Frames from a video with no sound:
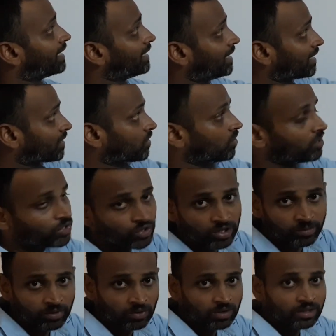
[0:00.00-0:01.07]
electron you
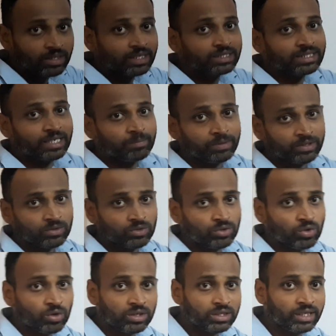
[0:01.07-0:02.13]
remove, that is IP2.
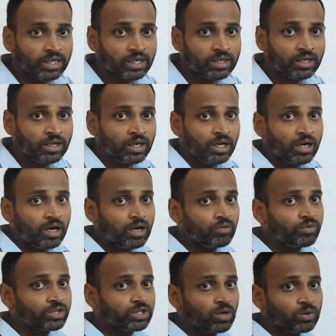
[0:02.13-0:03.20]
Don't think
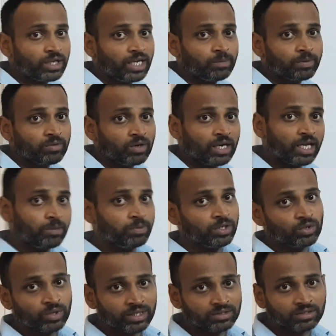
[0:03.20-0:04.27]
without IP1 IP2
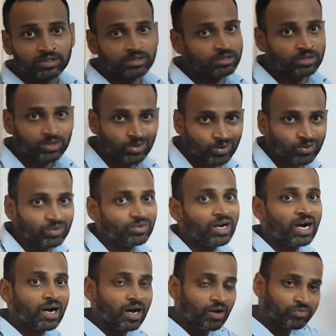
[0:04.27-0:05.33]
exists. No,
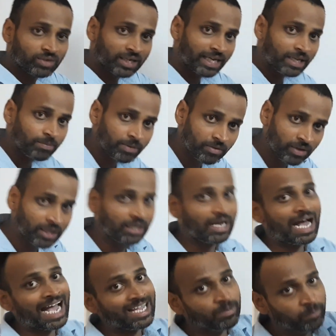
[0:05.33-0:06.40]
after IP1
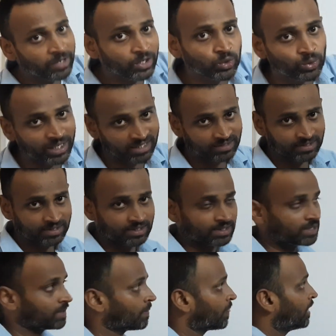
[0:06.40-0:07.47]
IP2 exists.